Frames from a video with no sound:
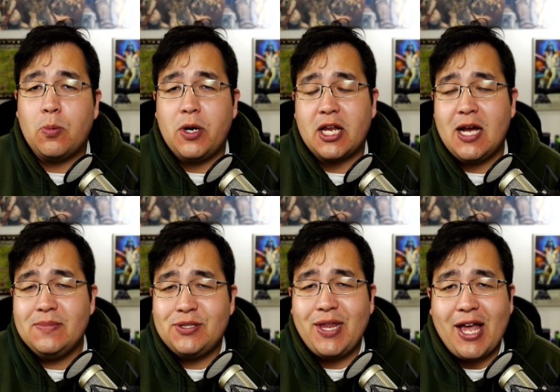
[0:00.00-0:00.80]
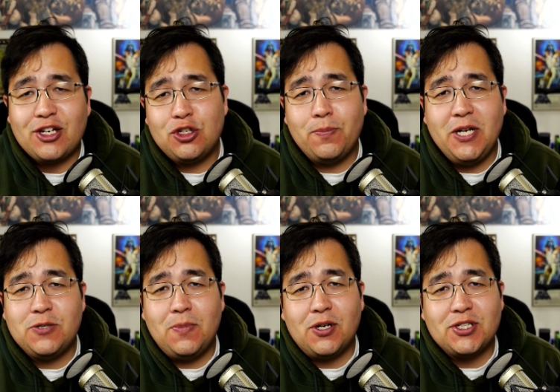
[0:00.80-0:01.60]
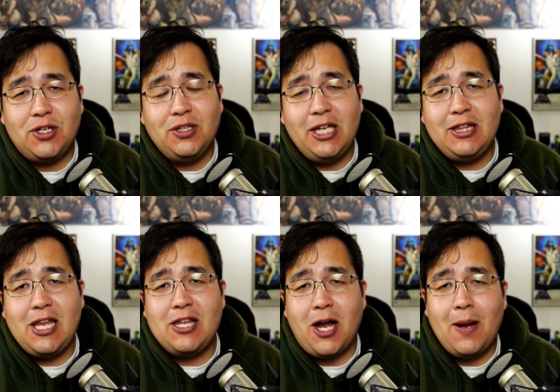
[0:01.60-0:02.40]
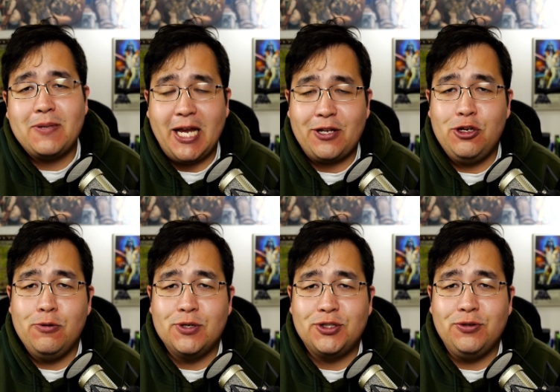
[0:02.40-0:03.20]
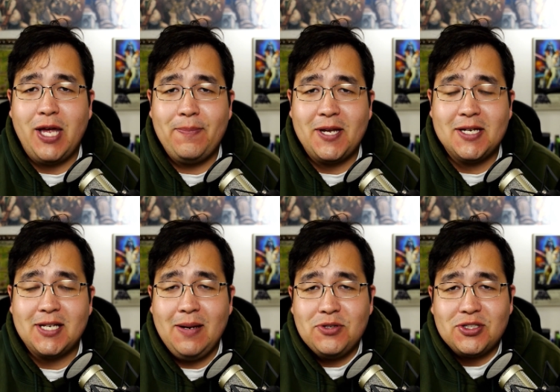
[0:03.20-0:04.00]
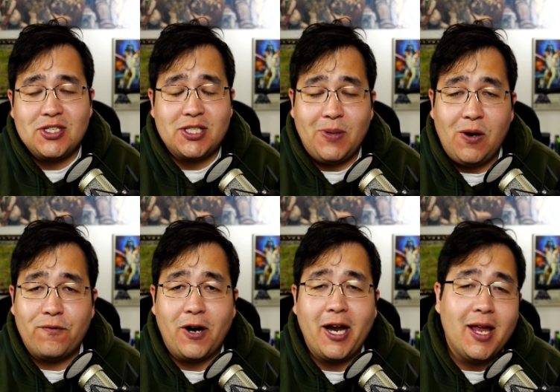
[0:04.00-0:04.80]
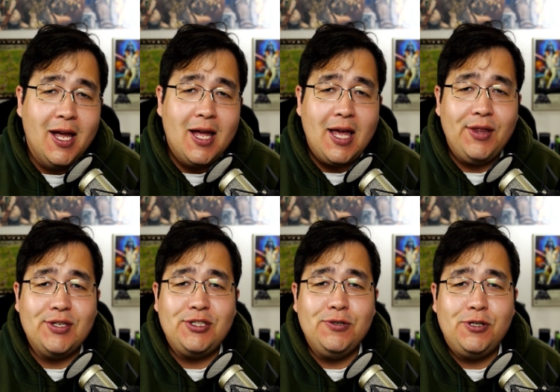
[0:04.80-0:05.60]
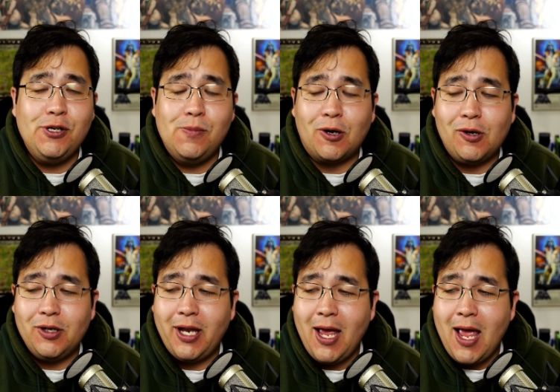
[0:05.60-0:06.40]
And when it comes to the actual benchmarks, I'll let the top tech tubers do that because I'm just a small fry in this YouTube world.